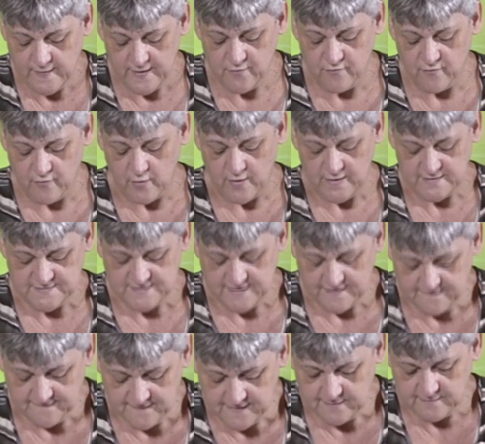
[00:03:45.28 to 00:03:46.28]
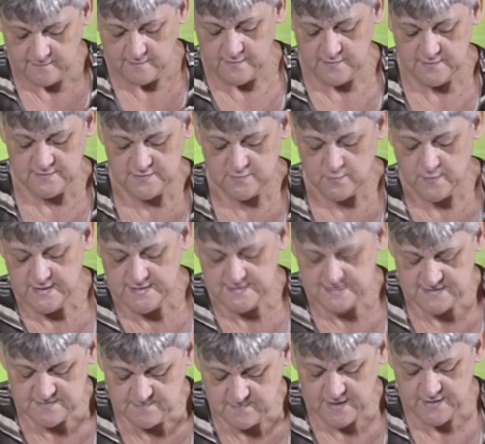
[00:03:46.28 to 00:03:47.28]
that dry stuff in. Squeeze
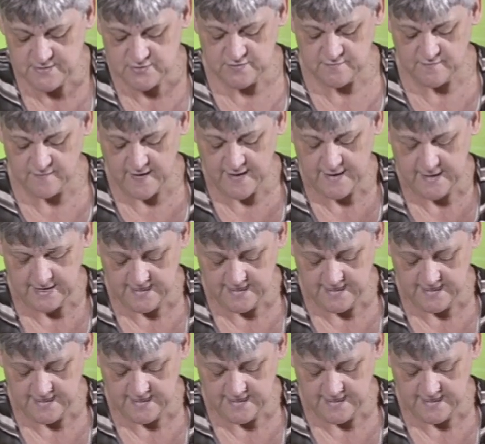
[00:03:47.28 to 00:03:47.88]
as much of that